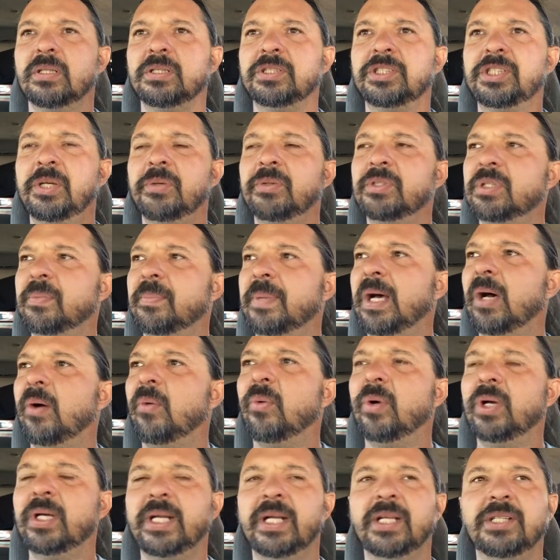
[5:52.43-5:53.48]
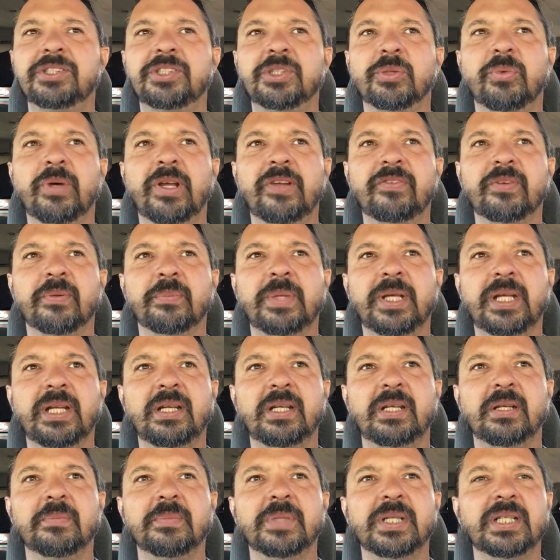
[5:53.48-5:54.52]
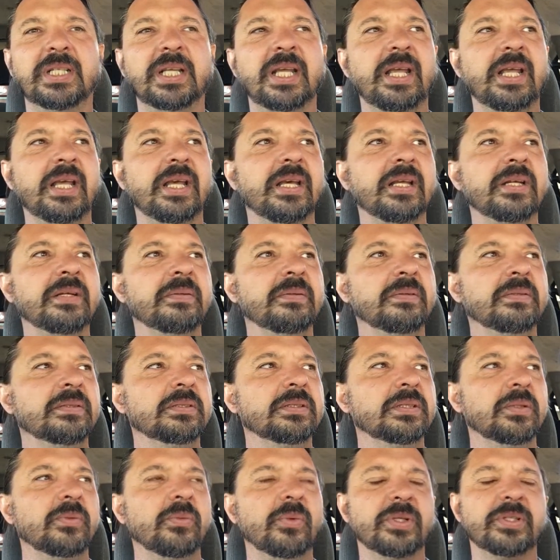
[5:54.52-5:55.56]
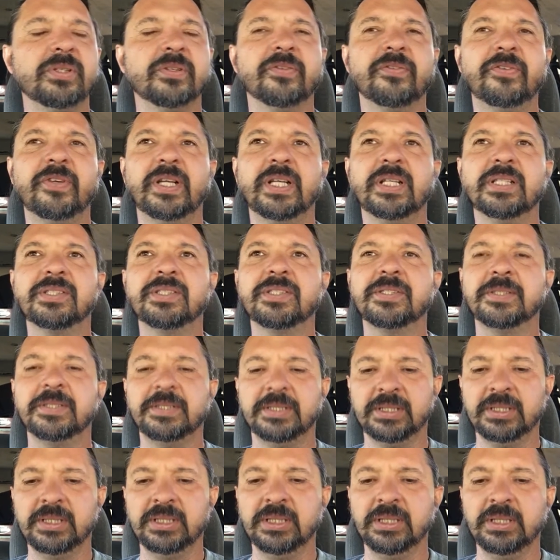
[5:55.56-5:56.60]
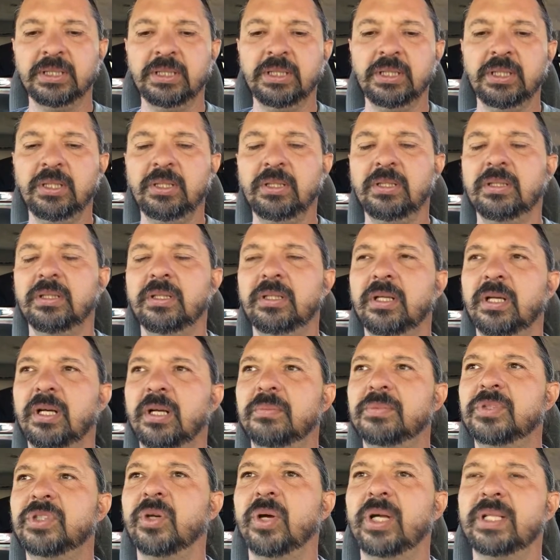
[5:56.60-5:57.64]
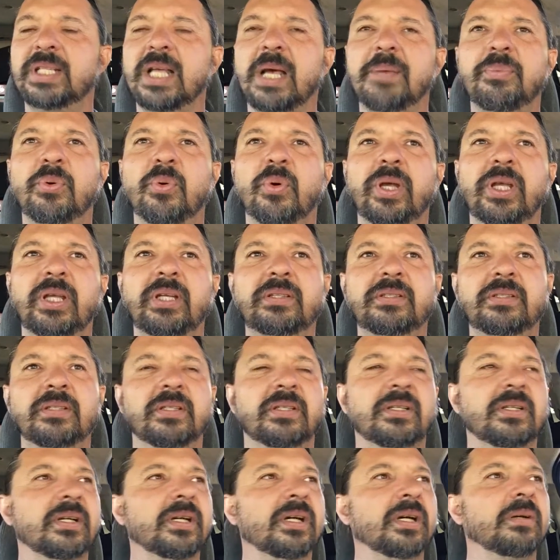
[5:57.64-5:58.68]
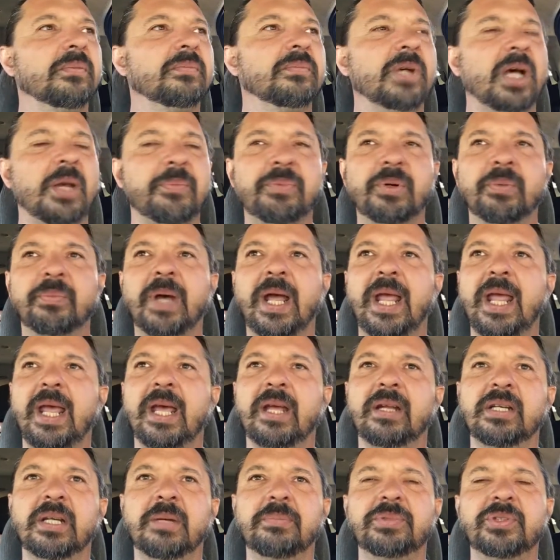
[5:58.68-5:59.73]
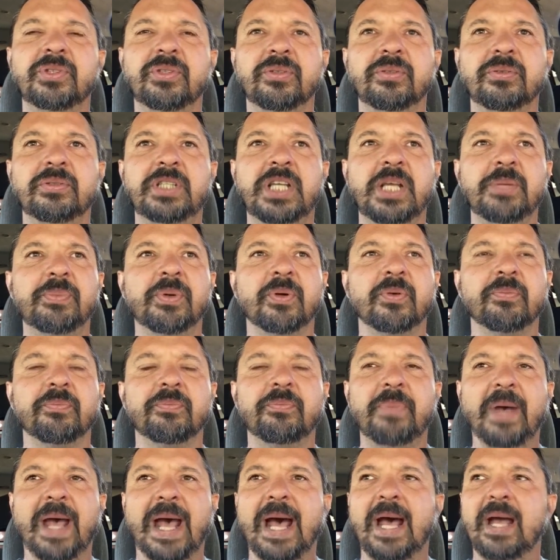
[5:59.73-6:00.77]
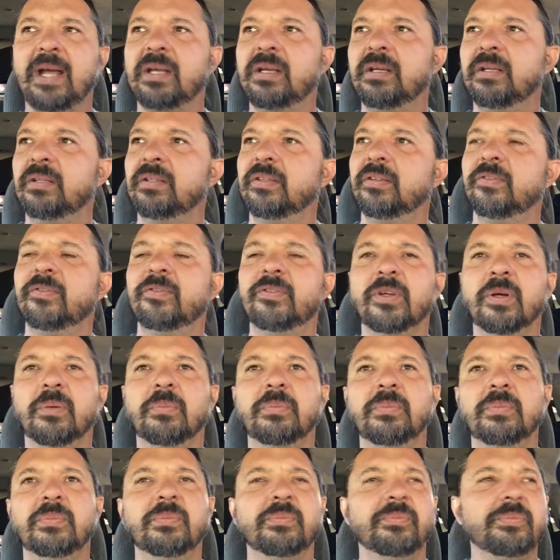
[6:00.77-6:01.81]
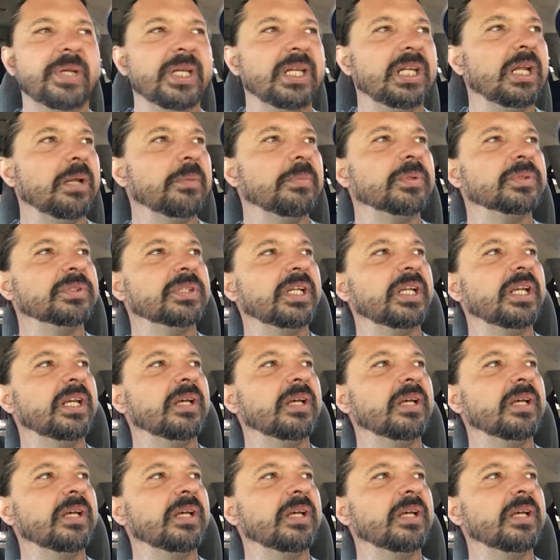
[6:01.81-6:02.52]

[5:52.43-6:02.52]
she was about 1 inch away from hitting him in the head with her fist. So at that point, I put my hand up to keep her back from being able to